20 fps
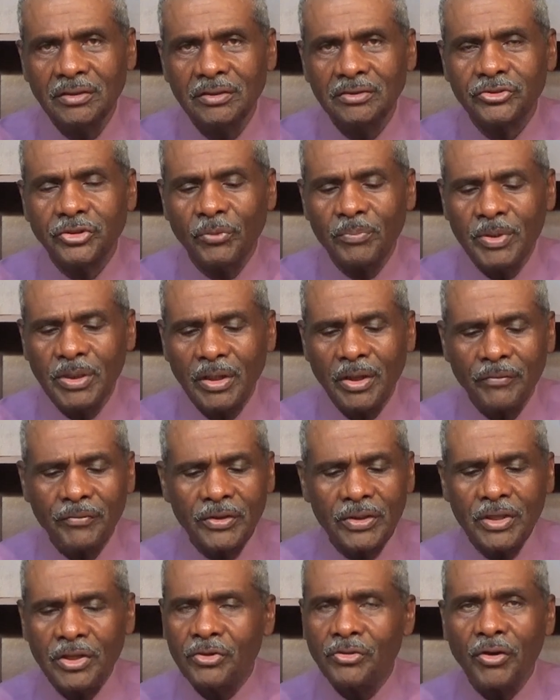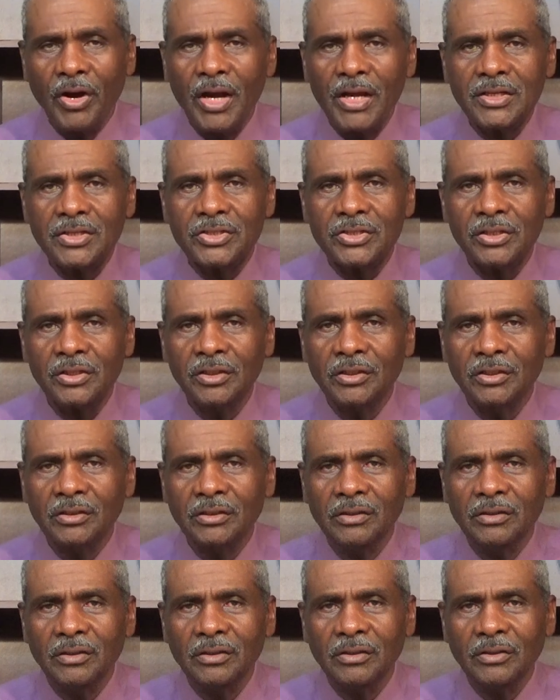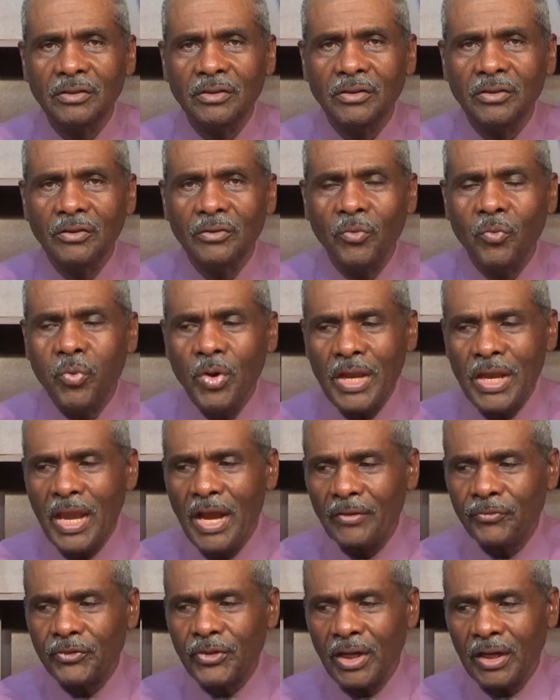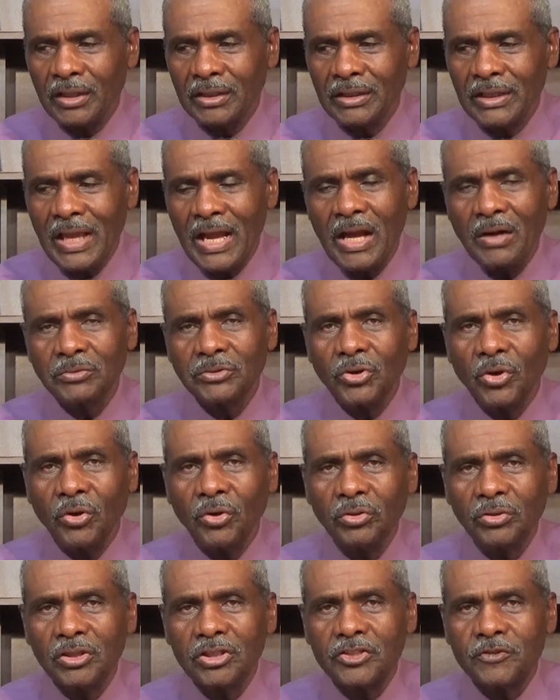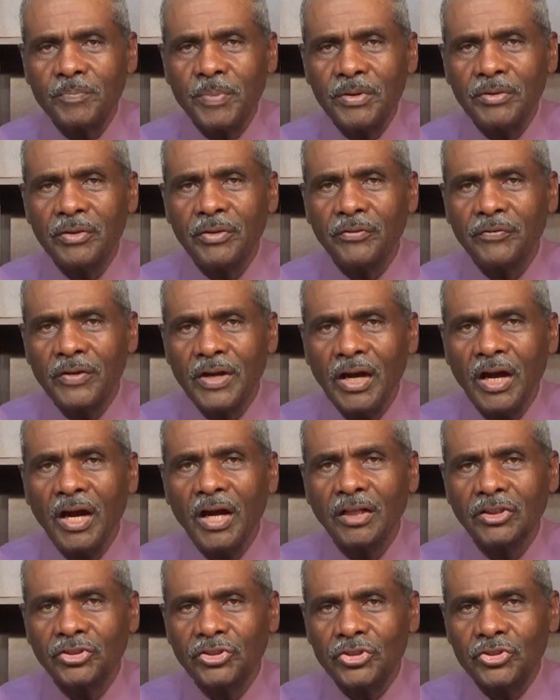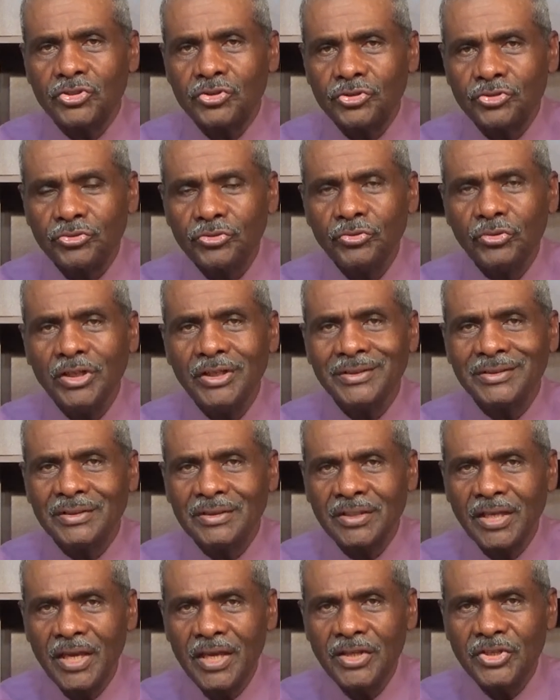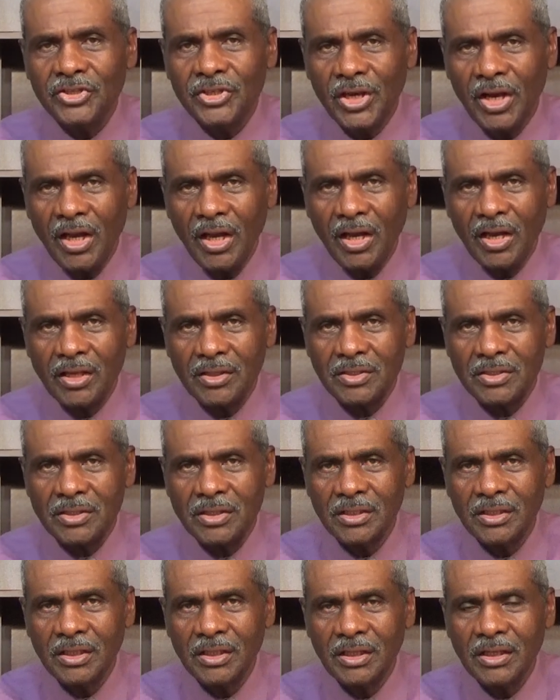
So, beloved in Christ, we have to allow the Holy Spirit of God to truly teach us